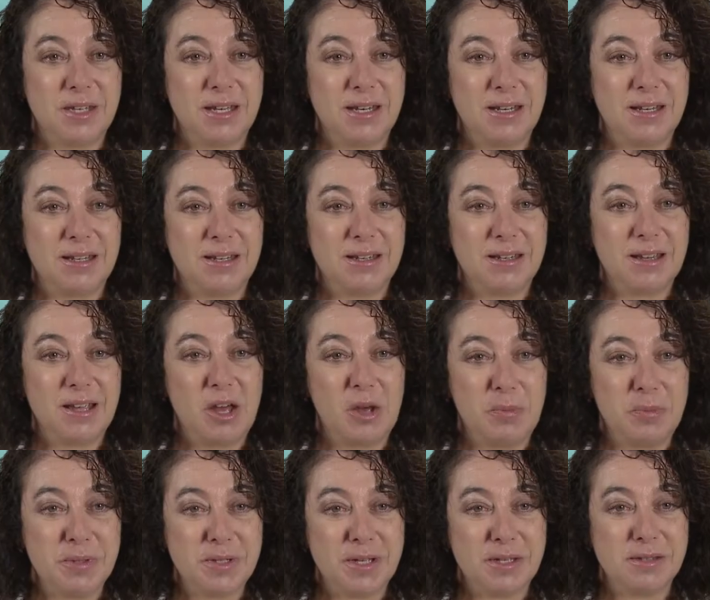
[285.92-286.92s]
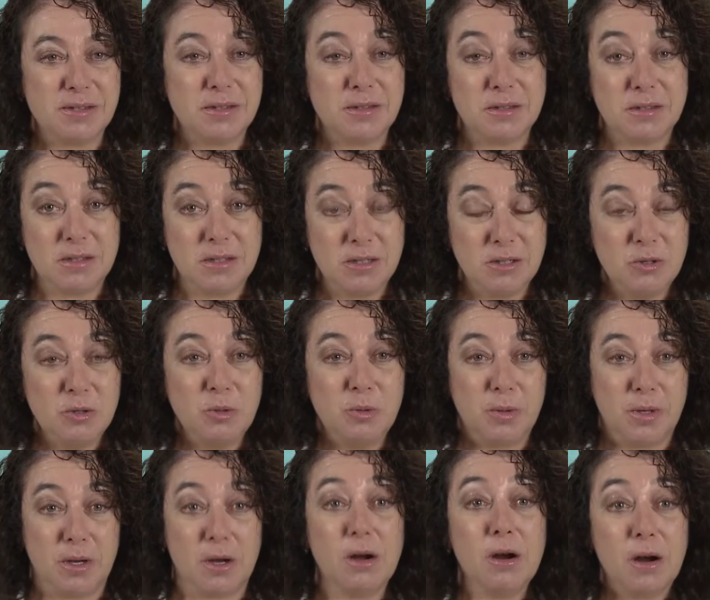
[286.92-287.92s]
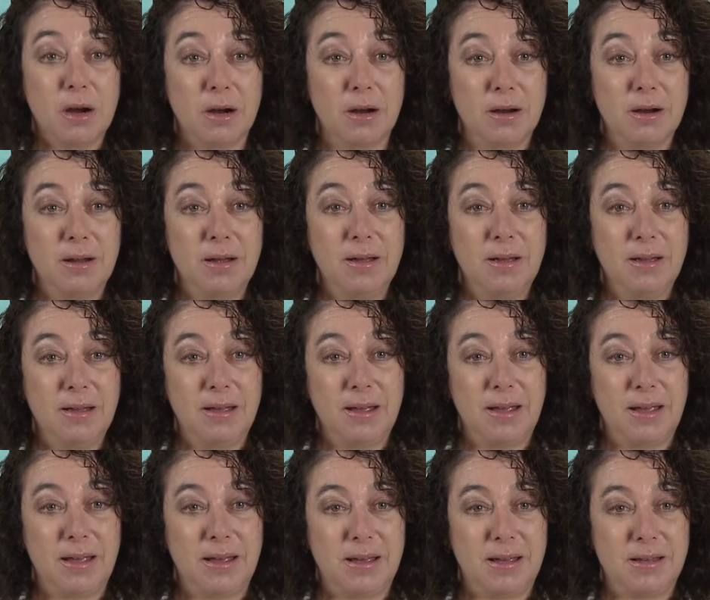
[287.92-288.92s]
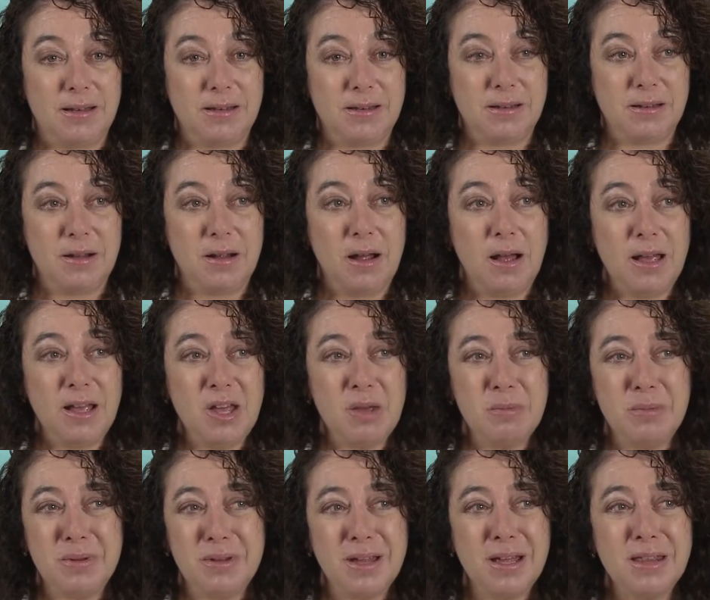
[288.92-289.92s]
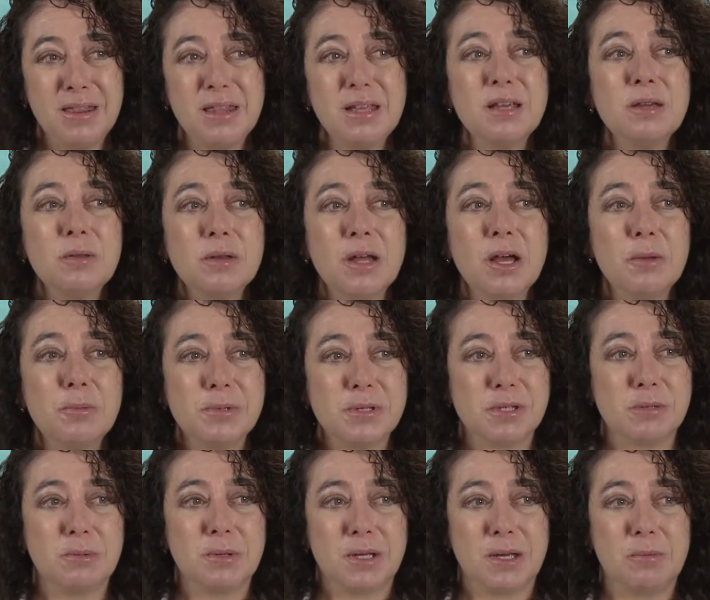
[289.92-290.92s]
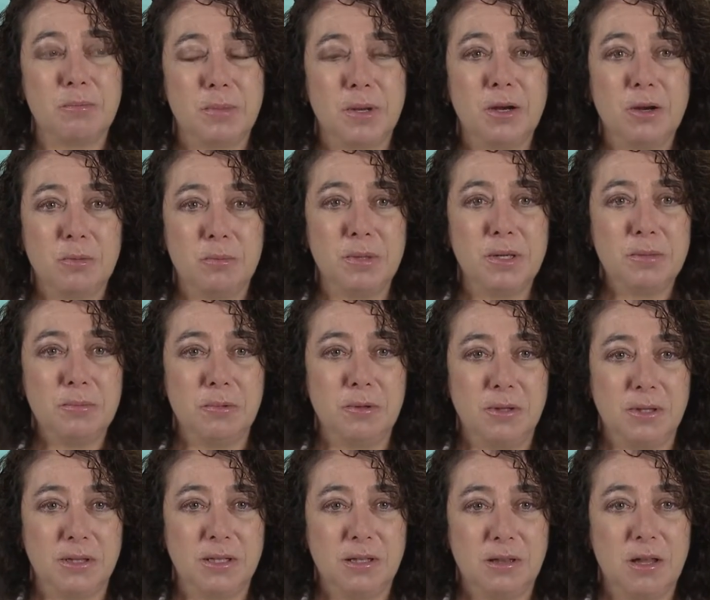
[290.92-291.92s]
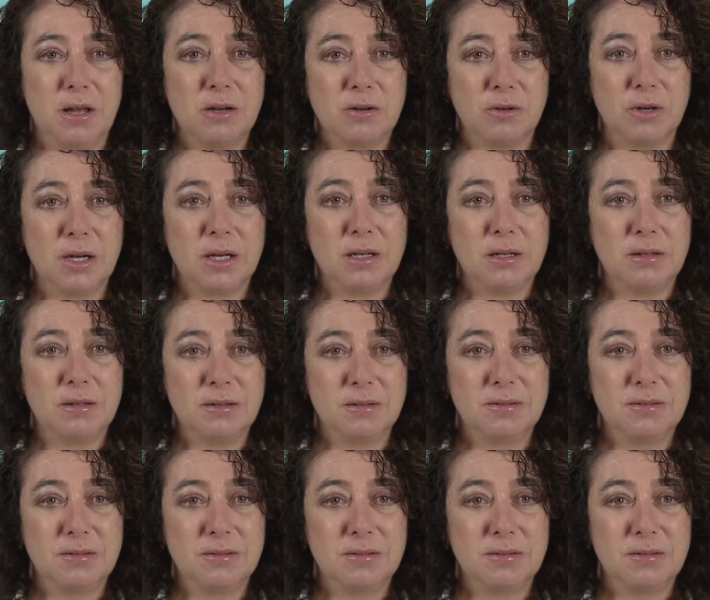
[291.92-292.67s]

and it helps us see who we are. And I think it helps us become better people in the long run.